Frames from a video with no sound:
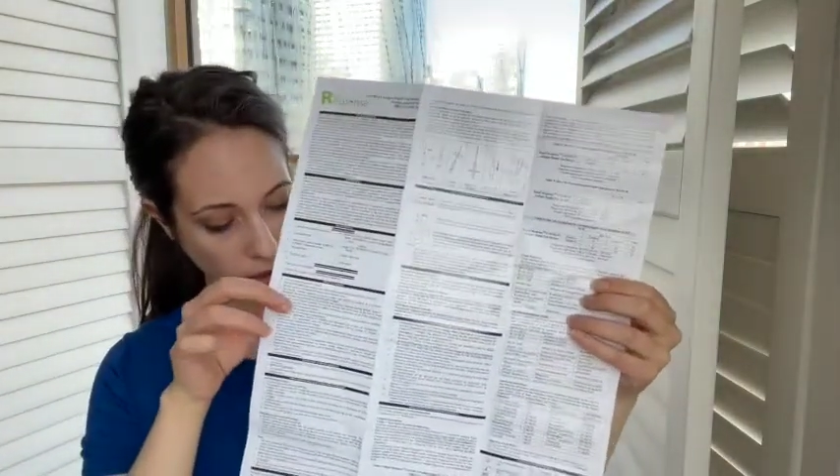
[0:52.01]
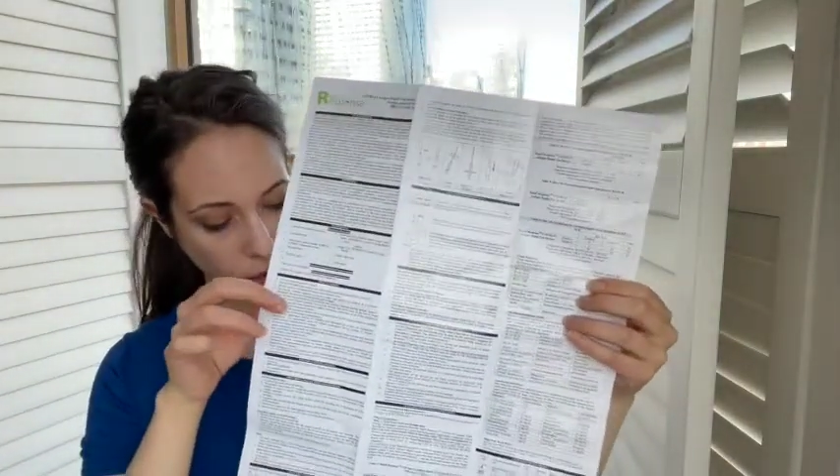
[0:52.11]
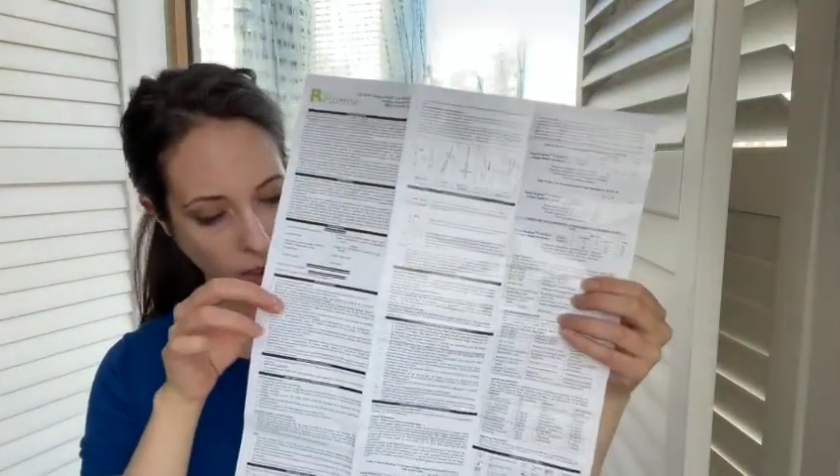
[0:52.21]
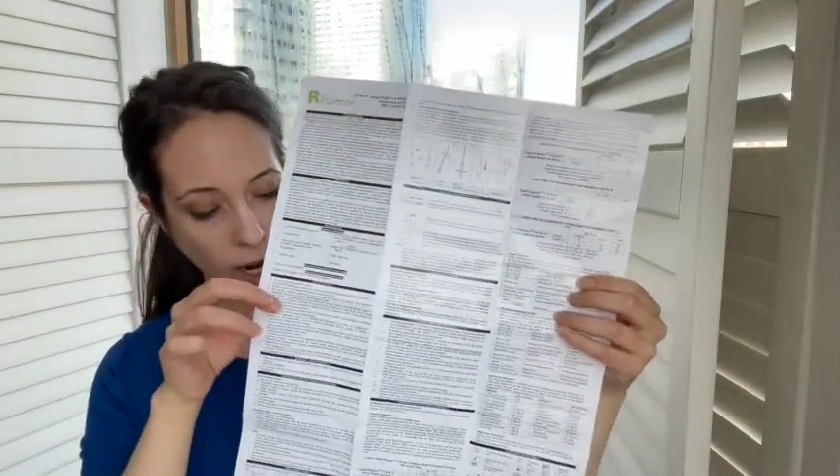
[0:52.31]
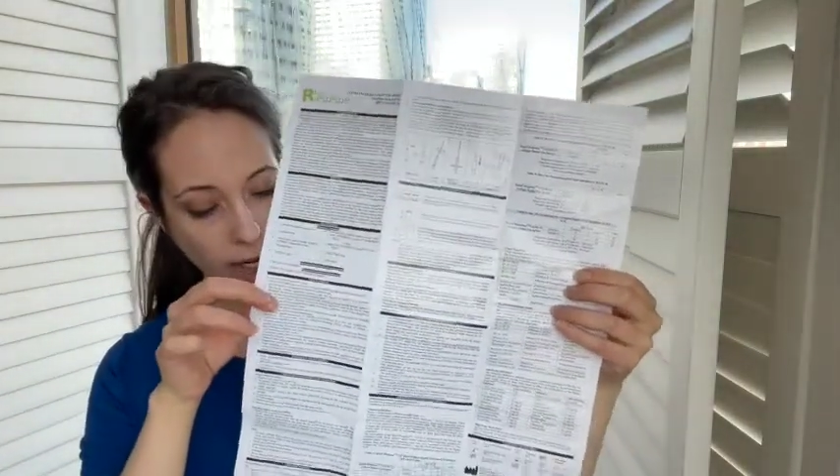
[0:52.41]

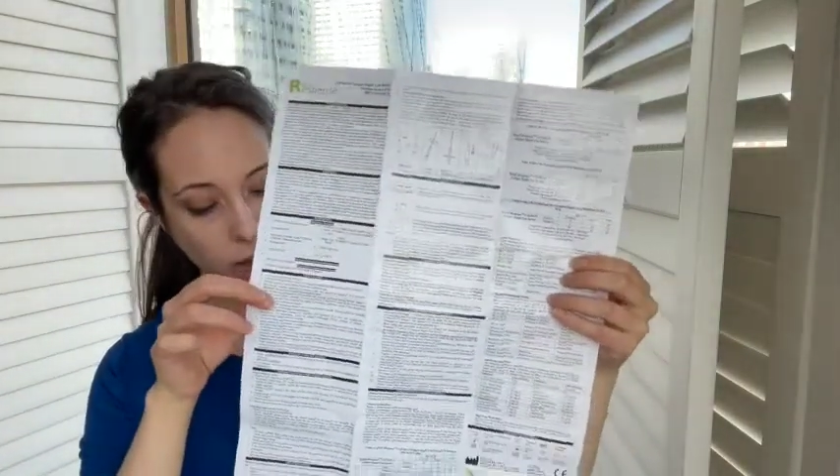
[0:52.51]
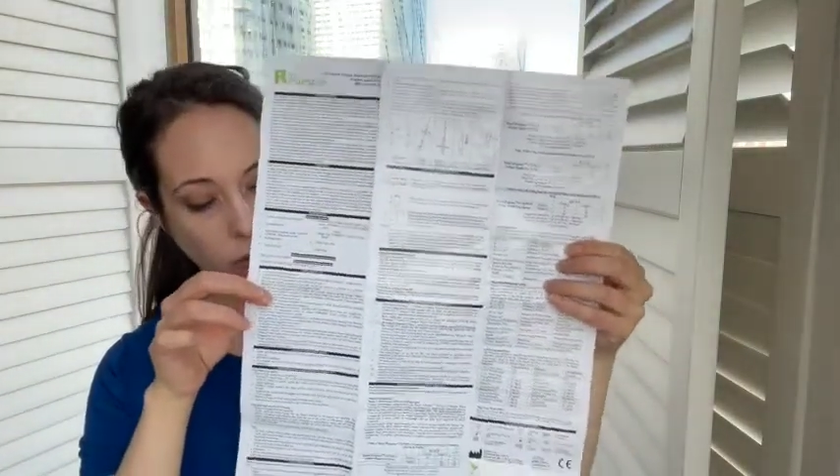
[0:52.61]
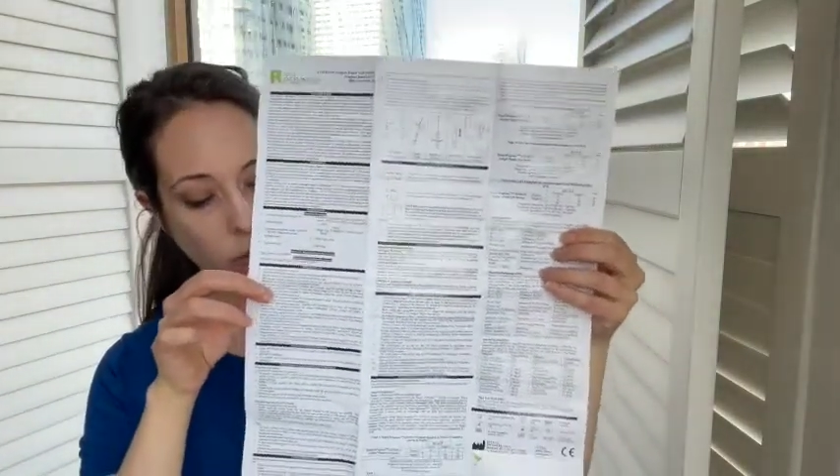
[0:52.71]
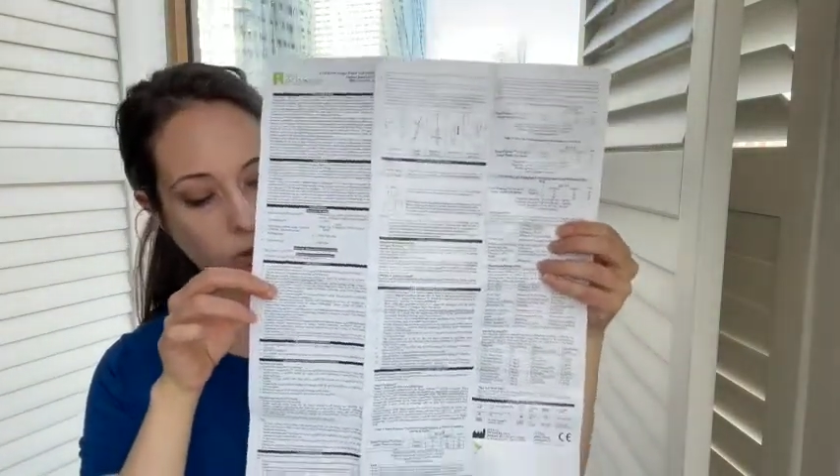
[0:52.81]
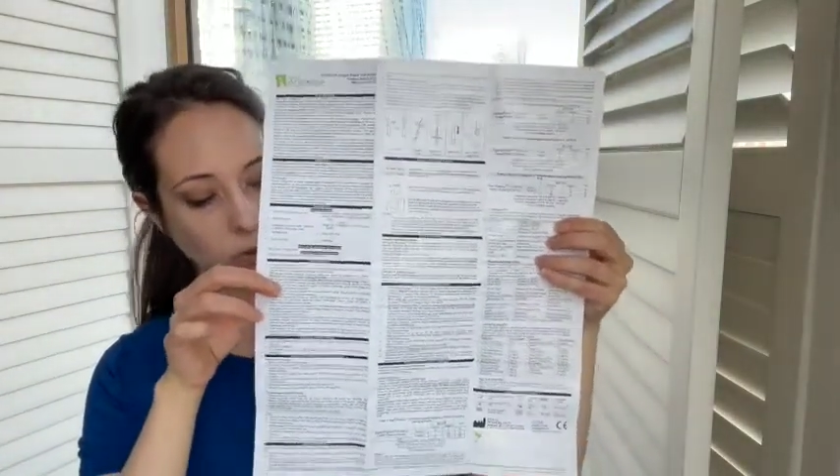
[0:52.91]
Okay,
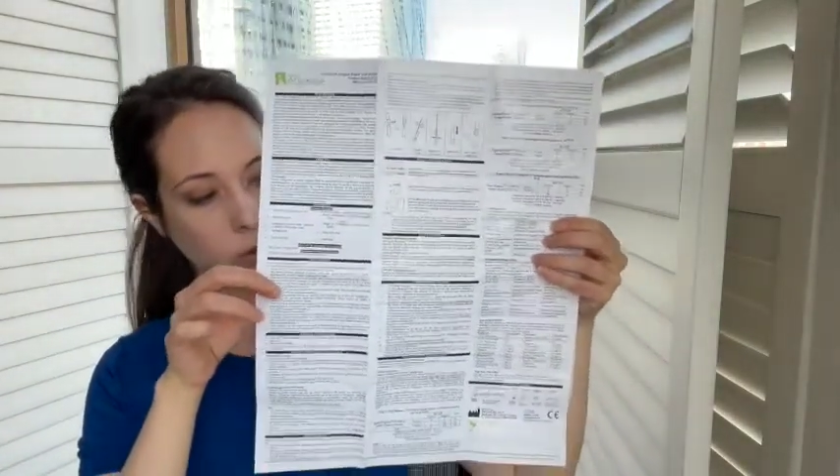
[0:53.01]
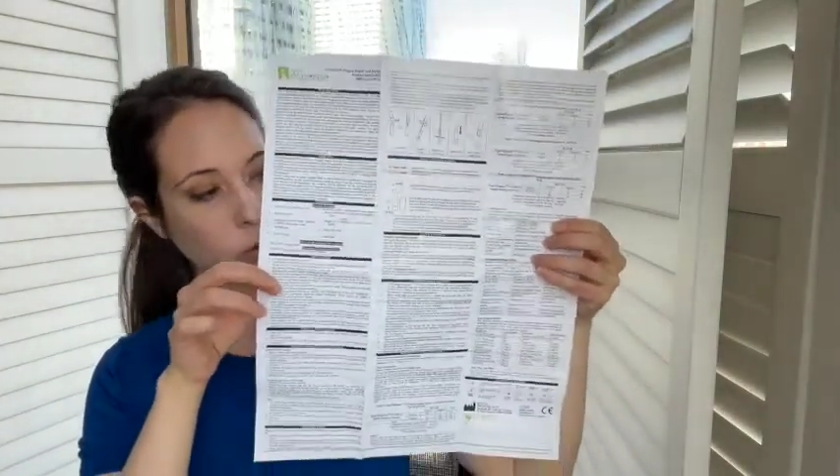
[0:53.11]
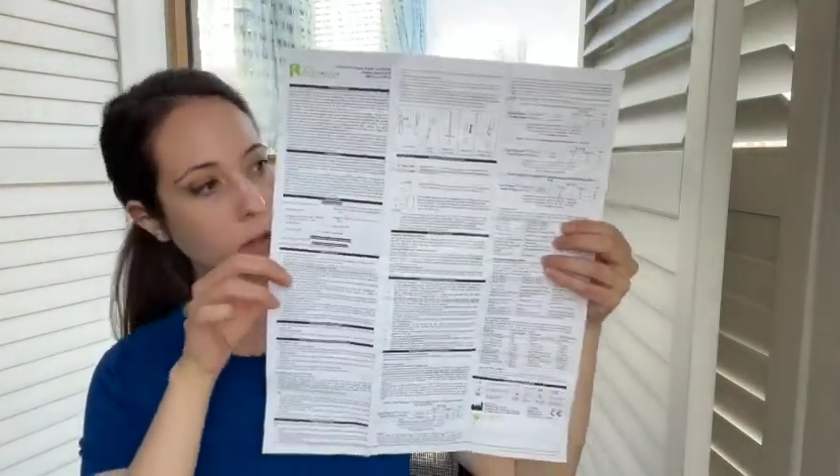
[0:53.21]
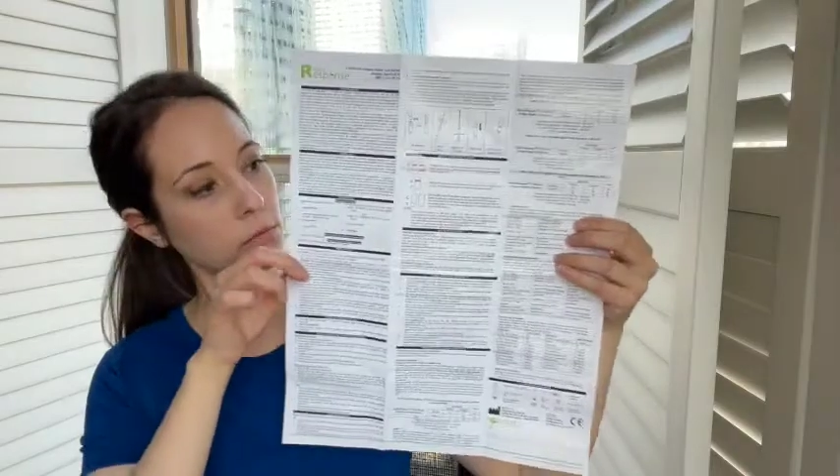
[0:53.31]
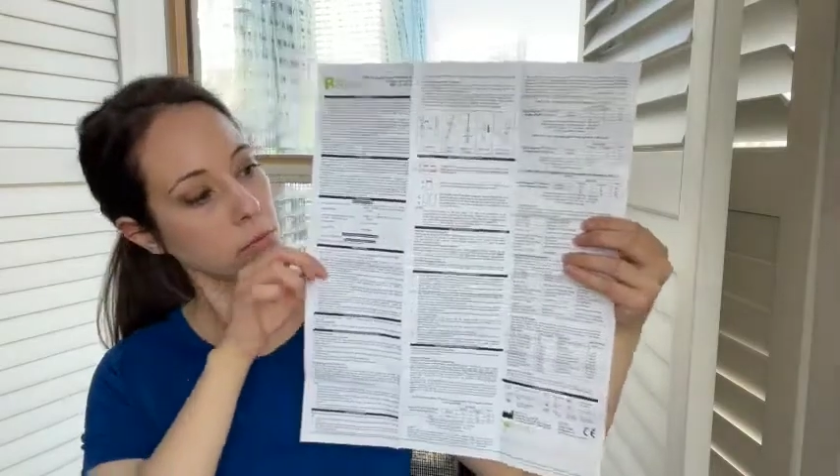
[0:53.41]
cool, cool.